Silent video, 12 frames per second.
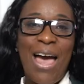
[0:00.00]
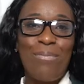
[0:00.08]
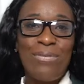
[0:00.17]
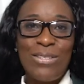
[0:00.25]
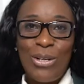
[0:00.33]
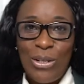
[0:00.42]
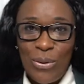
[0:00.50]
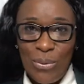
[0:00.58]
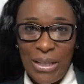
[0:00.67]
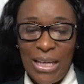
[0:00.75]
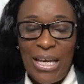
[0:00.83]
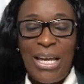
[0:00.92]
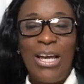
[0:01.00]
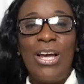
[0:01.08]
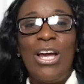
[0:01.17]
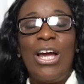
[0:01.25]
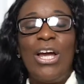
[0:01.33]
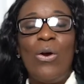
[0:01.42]
Absolutely.
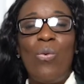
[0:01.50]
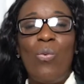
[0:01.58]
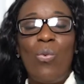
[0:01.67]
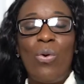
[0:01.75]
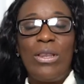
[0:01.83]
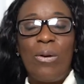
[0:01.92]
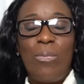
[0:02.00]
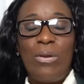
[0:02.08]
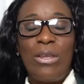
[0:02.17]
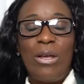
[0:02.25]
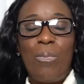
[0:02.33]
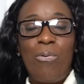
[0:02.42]
The